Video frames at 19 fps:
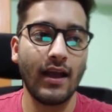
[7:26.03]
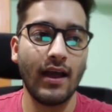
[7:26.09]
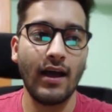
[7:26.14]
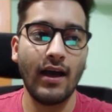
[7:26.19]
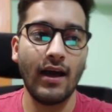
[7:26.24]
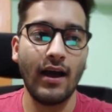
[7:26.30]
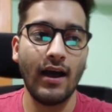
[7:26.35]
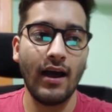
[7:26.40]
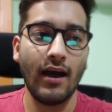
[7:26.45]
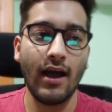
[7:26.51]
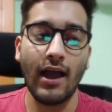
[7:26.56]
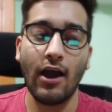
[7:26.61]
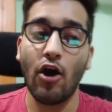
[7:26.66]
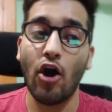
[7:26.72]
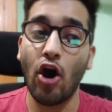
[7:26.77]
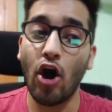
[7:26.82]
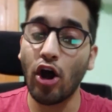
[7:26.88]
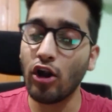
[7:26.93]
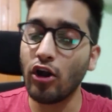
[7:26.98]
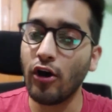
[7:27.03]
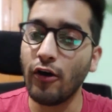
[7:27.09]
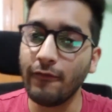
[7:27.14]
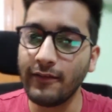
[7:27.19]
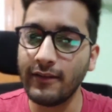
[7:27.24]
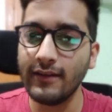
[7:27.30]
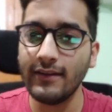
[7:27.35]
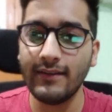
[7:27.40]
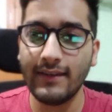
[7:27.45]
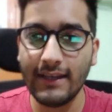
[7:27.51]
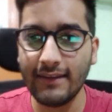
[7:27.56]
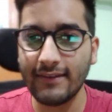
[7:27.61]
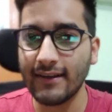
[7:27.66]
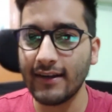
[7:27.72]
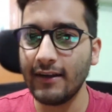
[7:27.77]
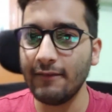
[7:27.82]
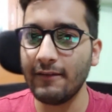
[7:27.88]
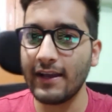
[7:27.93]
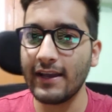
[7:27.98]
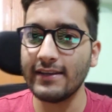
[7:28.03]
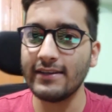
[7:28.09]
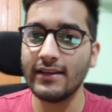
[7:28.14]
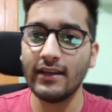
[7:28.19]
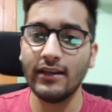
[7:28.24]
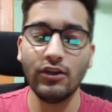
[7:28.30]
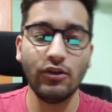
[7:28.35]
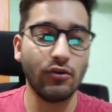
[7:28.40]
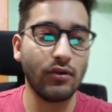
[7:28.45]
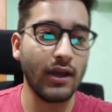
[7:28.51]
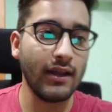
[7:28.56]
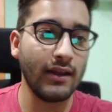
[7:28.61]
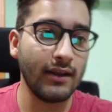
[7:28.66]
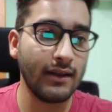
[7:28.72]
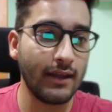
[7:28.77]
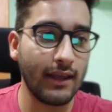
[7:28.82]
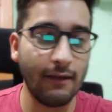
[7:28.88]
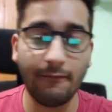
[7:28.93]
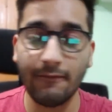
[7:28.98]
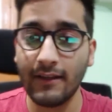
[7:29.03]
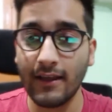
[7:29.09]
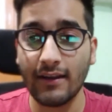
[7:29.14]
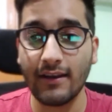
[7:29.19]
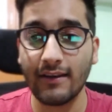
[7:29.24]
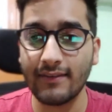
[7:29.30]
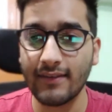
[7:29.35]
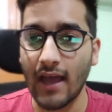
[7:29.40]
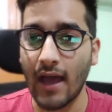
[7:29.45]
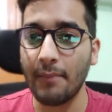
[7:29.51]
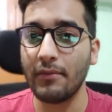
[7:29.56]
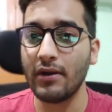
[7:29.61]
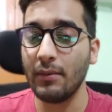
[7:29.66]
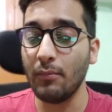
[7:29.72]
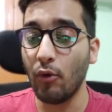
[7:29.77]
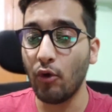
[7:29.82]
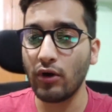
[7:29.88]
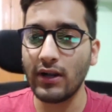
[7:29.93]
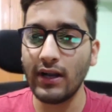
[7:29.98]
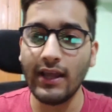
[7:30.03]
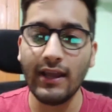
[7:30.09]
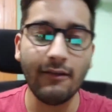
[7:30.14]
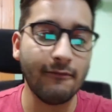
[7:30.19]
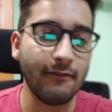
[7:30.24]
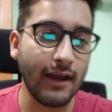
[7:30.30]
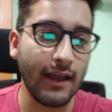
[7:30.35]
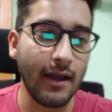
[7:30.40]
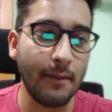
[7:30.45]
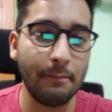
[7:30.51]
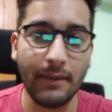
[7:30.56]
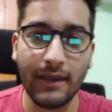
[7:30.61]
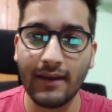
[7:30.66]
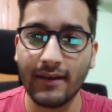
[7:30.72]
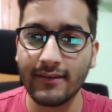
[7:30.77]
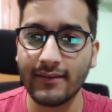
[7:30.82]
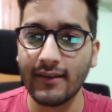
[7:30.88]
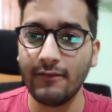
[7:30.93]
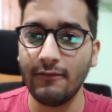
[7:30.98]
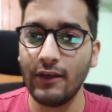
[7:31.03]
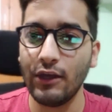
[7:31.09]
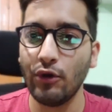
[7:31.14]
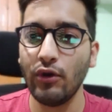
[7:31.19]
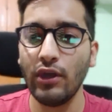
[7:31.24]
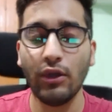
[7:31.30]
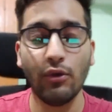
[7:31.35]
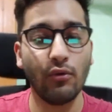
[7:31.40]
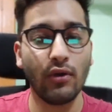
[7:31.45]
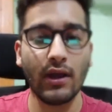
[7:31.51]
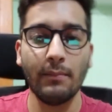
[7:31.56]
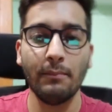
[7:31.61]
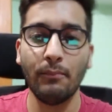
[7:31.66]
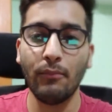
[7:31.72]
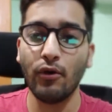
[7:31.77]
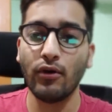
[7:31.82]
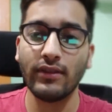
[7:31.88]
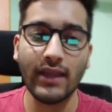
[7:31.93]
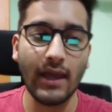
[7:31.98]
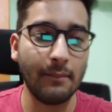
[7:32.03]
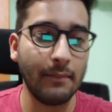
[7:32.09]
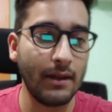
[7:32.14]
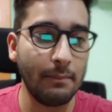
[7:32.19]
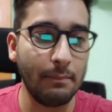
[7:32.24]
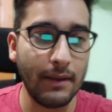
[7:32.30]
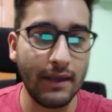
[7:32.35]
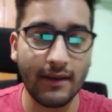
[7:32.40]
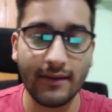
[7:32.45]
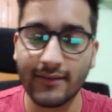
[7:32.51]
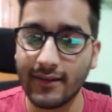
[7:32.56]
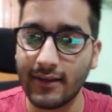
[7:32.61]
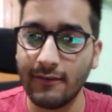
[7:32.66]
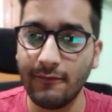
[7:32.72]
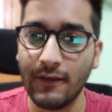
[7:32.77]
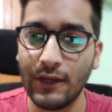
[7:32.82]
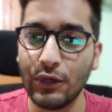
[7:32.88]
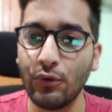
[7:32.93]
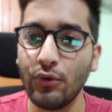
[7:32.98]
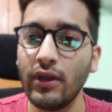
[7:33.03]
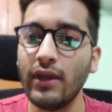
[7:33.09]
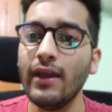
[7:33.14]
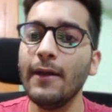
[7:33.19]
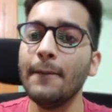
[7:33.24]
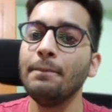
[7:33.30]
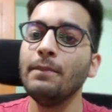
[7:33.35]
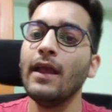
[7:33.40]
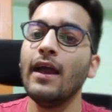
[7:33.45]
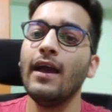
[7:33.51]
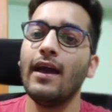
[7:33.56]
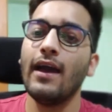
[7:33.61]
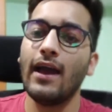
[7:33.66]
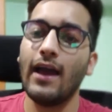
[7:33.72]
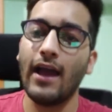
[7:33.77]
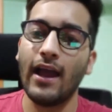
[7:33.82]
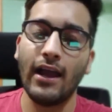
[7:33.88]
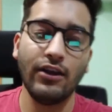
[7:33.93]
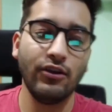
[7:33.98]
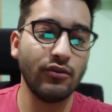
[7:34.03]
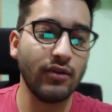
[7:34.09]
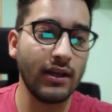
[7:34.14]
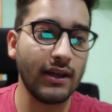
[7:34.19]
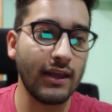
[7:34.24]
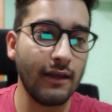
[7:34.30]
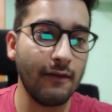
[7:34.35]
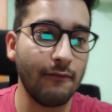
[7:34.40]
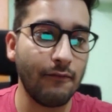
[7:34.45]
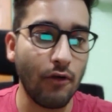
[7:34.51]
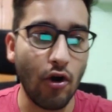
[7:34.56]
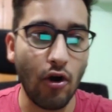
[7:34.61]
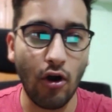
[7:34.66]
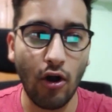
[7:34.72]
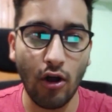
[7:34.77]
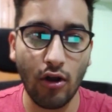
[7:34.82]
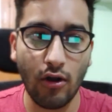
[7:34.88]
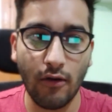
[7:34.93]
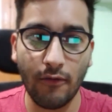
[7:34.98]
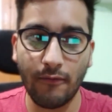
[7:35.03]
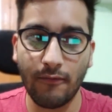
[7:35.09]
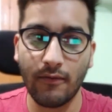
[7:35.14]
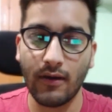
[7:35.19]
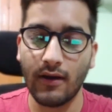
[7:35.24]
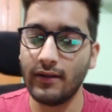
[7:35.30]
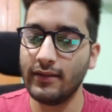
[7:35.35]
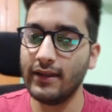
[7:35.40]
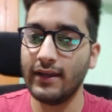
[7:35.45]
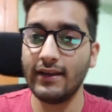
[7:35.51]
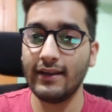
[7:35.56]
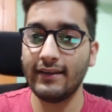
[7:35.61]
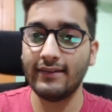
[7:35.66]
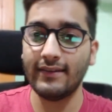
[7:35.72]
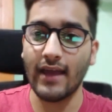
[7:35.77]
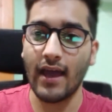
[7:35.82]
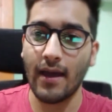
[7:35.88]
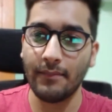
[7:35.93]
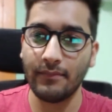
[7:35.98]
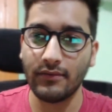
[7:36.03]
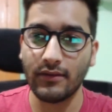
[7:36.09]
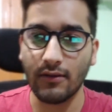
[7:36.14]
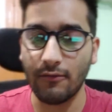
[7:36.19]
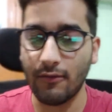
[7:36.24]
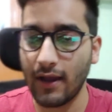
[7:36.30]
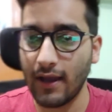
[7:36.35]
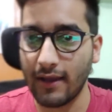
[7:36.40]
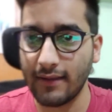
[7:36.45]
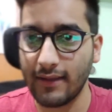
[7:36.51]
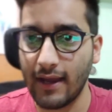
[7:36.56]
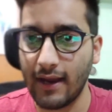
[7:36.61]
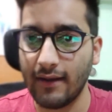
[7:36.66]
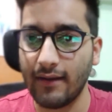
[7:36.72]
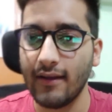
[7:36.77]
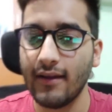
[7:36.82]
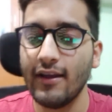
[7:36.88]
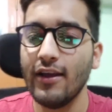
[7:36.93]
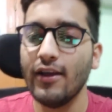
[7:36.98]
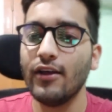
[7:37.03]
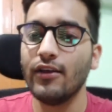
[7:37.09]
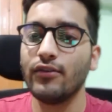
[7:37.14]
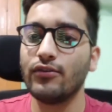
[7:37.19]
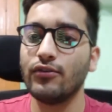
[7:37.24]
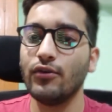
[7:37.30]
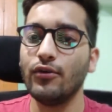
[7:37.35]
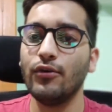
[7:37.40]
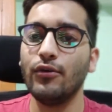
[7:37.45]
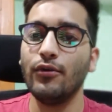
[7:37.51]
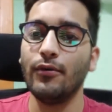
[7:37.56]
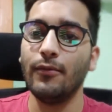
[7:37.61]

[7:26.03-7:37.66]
uh, all of the these certification, you can give their exam remotely via P S N V U E. You can book them in P S N V U E and you can give all of uh, their exams via that. So